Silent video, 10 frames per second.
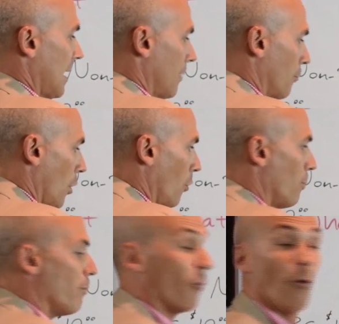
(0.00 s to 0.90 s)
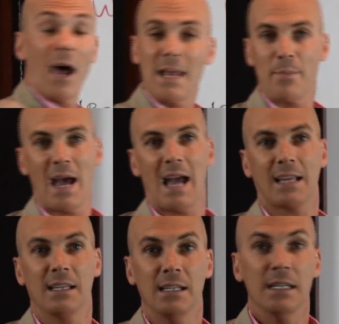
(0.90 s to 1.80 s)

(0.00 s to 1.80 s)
and roll right back